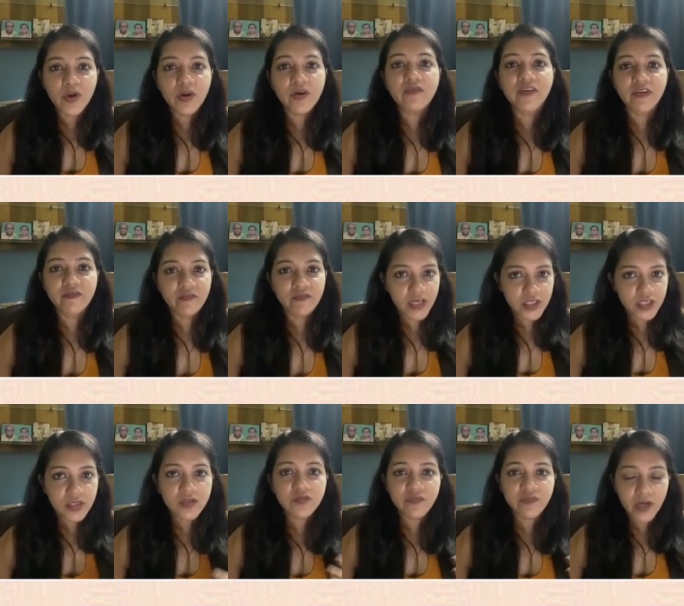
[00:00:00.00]
of
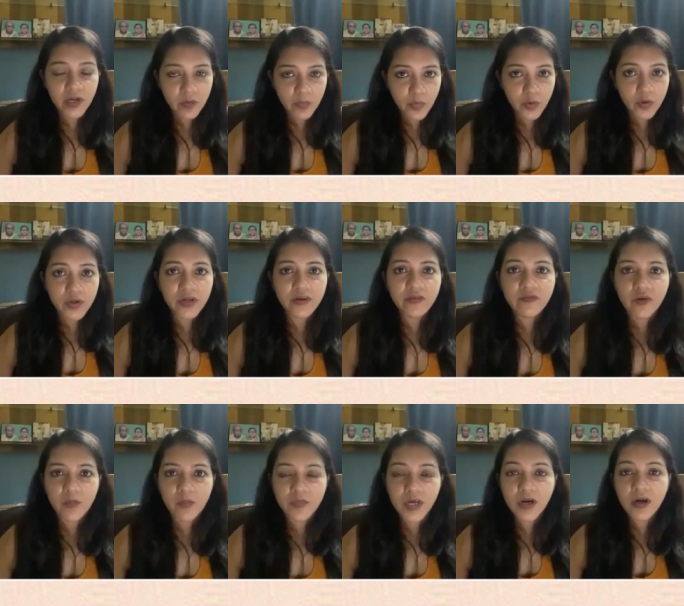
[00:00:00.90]
infections were reported
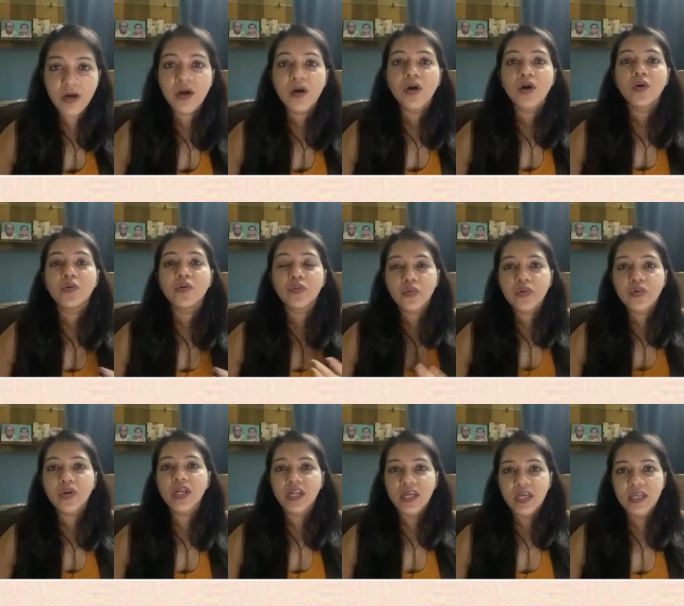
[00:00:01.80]
from the
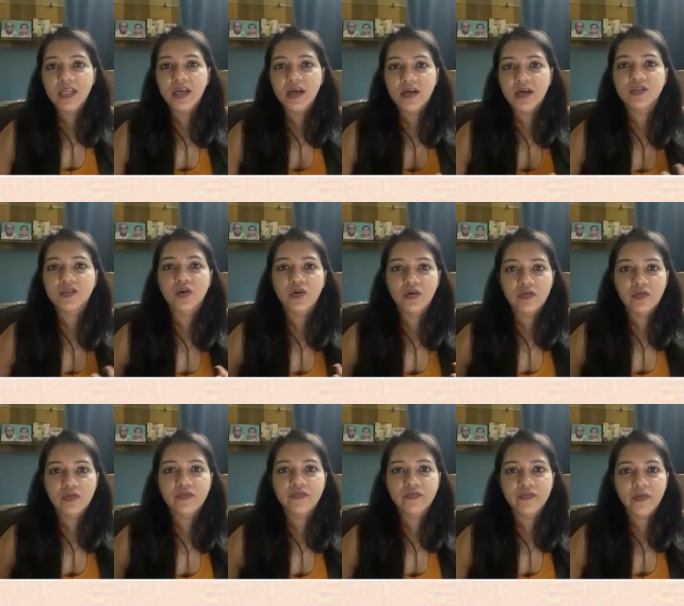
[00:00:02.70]
rural areas of
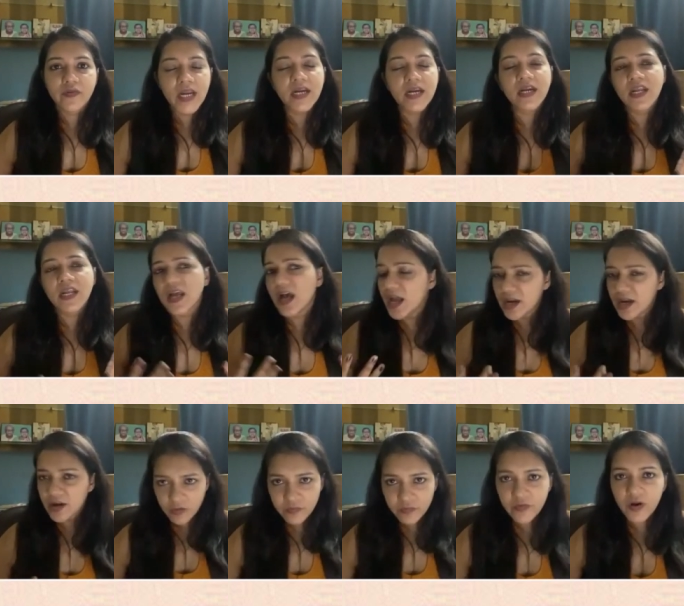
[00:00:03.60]
India
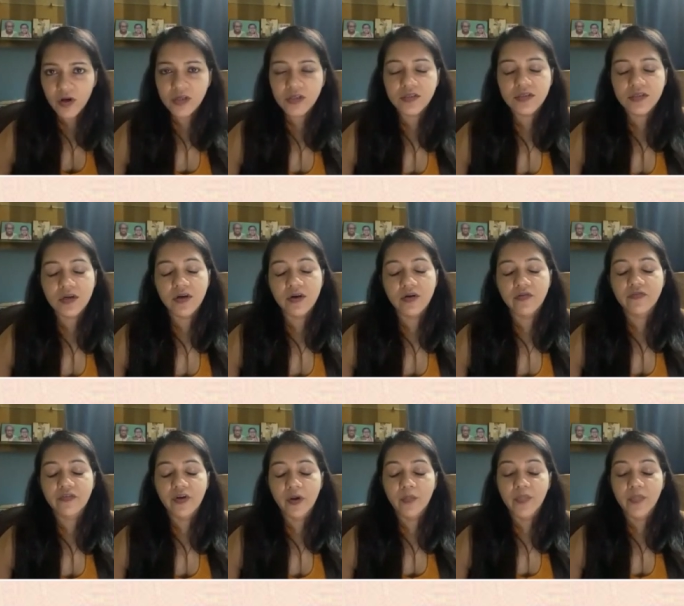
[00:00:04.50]
and of course uh,
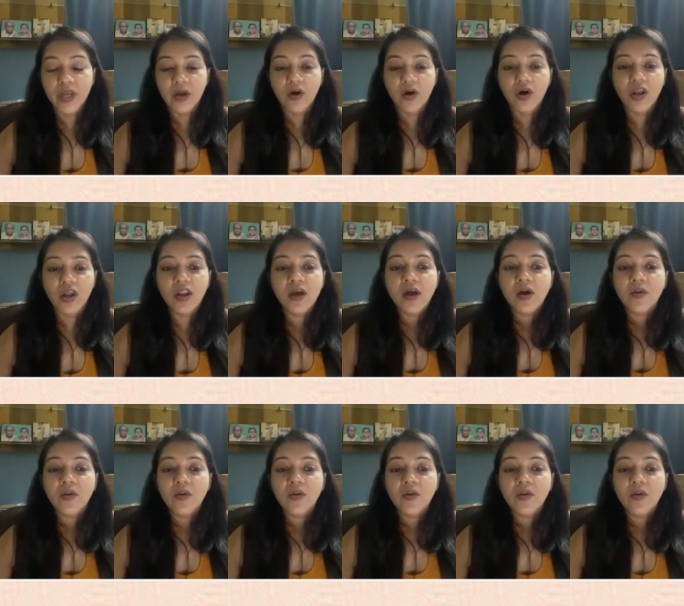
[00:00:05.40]
from Bengal.